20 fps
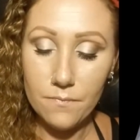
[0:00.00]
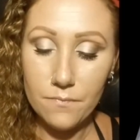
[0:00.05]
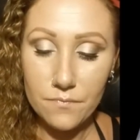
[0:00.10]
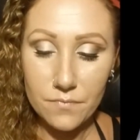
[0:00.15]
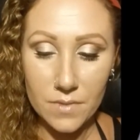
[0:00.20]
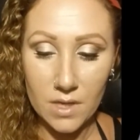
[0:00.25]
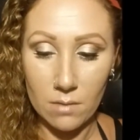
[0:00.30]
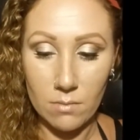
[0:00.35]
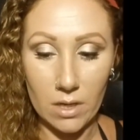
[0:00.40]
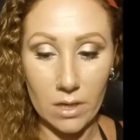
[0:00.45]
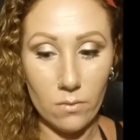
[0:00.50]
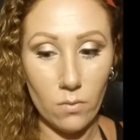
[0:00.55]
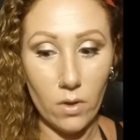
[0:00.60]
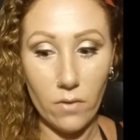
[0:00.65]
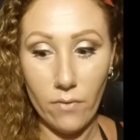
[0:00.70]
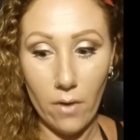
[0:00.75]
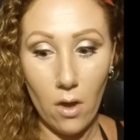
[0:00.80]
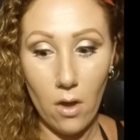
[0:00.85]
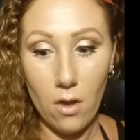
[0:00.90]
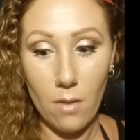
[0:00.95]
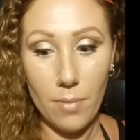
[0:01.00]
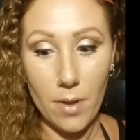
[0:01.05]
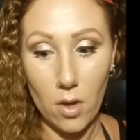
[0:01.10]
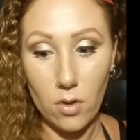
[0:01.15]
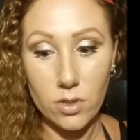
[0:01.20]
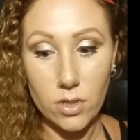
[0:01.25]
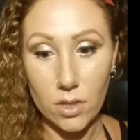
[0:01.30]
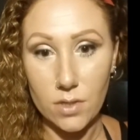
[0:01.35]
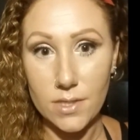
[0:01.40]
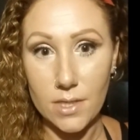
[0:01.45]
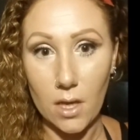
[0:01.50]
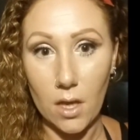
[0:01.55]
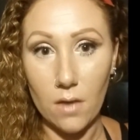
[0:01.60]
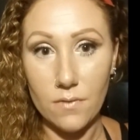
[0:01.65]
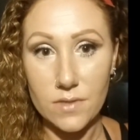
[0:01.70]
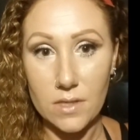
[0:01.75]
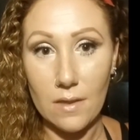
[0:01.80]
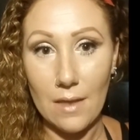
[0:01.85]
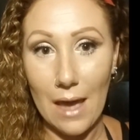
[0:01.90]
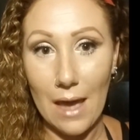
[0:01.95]
I mean, we've all poked
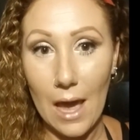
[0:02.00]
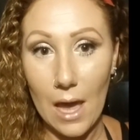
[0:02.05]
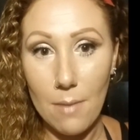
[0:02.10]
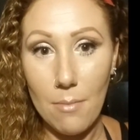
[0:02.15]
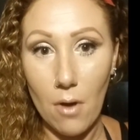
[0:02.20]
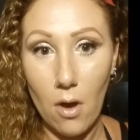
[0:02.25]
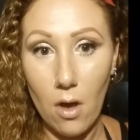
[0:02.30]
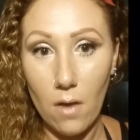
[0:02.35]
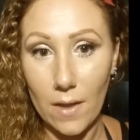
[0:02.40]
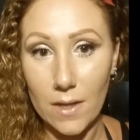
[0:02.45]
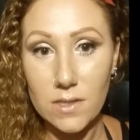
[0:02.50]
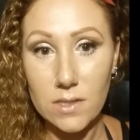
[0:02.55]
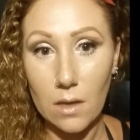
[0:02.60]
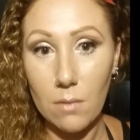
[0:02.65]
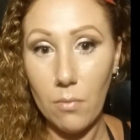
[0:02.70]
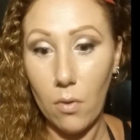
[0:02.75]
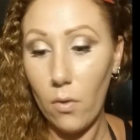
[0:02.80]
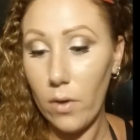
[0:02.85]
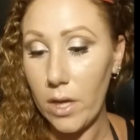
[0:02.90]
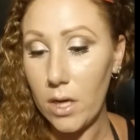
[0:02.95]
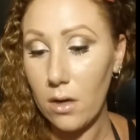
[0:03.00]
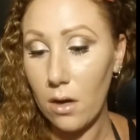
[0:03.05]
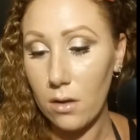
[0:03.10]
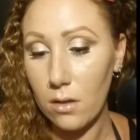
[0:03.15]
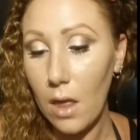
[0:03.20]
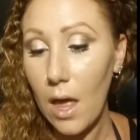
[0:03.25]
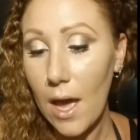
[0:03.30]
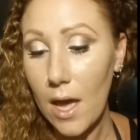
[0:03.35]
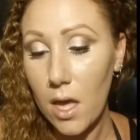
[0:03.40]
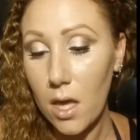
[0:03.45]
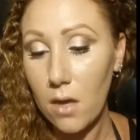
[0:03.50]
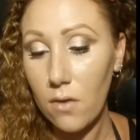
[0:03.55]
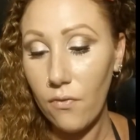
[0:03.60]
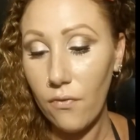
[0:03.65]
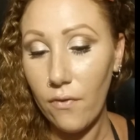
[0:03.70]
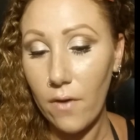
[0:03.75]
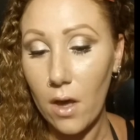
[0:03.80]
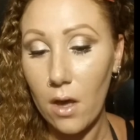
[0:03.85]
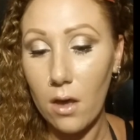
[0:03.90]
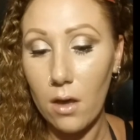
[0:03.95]
ourselves in the eyeball at some point in our
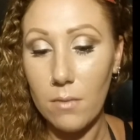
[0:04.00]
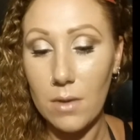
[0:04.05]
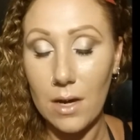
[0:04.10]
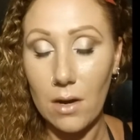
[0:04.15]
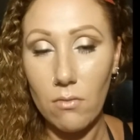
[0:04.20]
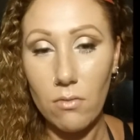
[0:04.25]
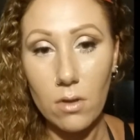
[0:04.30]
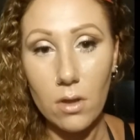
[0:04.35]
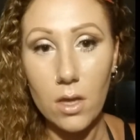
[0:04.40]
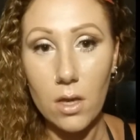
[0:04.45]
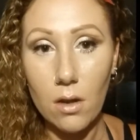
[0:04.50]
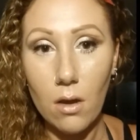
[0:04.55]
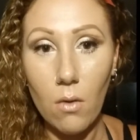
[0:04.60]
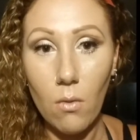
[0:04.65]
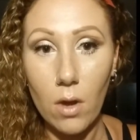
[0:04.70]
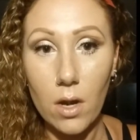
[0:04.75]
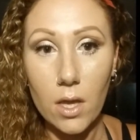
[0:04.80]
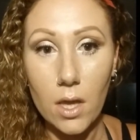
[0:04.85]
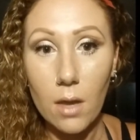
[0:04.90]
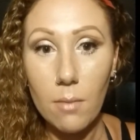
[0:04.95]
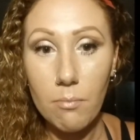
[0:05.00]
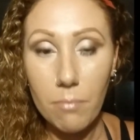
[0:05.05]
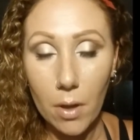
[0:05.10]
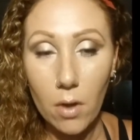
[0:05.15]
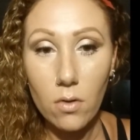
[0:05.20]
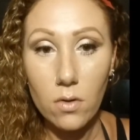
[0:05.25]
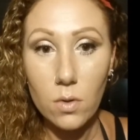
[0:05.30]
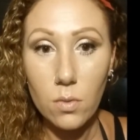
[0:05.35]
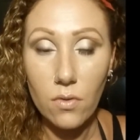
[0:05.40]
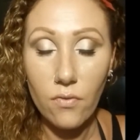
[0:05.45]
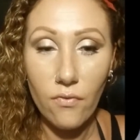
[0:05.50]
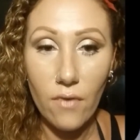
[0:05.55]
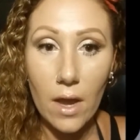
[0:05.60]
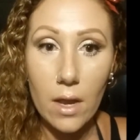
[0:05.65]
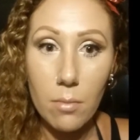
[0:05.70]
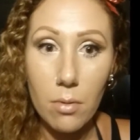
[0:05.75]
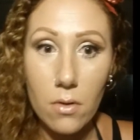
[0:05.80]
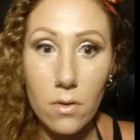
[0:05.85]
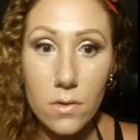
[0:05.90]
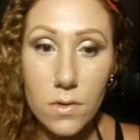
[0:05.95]
life, and I really don't want to get poked with
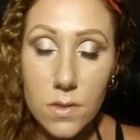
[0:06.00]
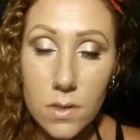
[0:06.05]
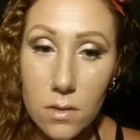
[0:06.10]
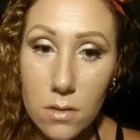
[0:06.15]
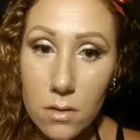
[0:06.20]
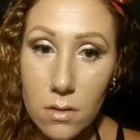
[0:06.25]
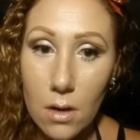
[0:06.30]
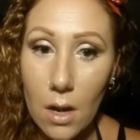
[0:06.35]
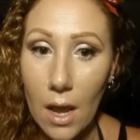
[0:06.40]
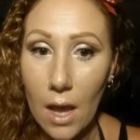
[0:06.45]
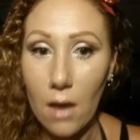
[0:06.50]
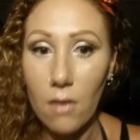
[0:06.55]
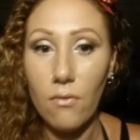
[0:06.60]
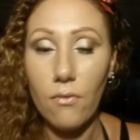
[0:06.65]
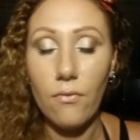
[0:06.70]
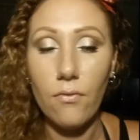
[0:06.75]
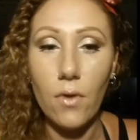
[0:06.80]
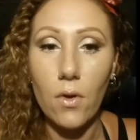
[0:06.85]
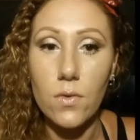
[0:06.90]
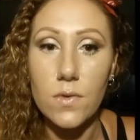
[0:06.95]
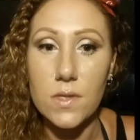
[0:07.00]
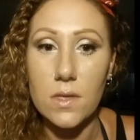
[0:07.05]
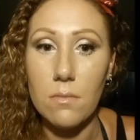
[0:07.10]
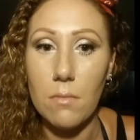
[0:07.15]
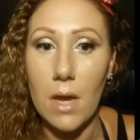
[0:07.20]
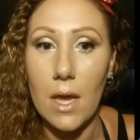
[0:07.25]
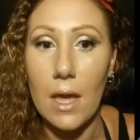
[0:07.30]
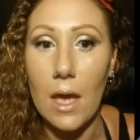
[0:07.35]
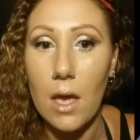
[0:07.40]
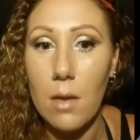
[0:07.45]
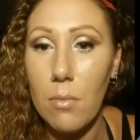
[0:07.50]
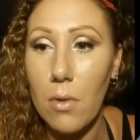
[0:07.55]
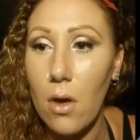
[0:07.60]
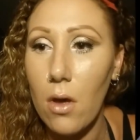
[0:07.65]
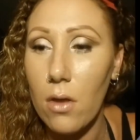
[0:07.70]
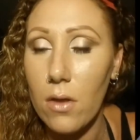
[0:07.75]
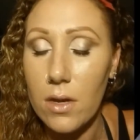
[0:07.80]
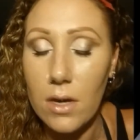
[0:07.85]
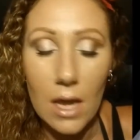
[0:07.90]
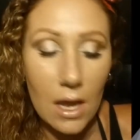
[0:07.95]
fibers and have those in my
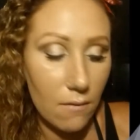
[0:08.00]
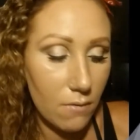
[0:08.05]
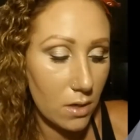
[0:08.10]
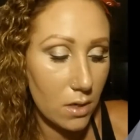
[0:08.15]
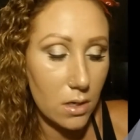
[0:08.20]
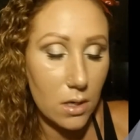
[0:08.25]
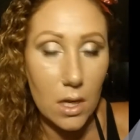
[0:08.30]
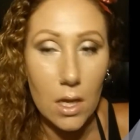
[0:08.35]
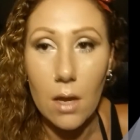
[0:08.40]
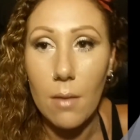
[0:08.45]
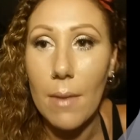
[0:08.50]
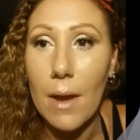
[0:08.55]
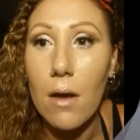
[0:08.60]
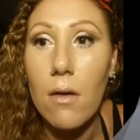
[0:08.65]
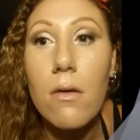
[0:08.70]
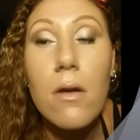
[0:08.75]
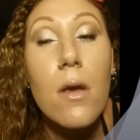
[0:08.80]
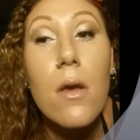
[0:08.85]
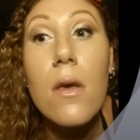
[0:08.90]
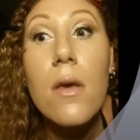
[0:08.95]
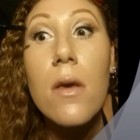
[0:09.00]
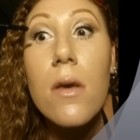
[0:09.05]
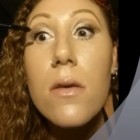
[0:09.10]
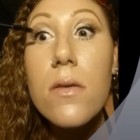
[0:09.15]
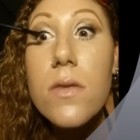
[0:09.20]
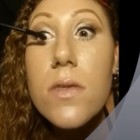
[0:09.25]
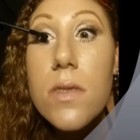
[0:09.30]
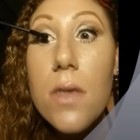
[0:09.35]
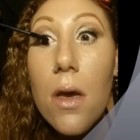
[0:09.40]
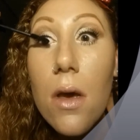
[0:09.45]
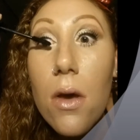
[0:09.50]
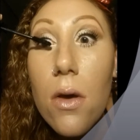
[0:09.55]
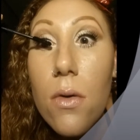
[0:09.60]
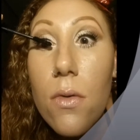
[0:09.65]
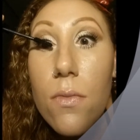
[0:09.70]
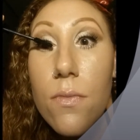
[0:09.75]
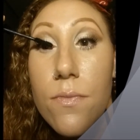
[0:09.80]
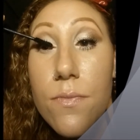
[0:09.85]
eyeball and having to dig them out. So,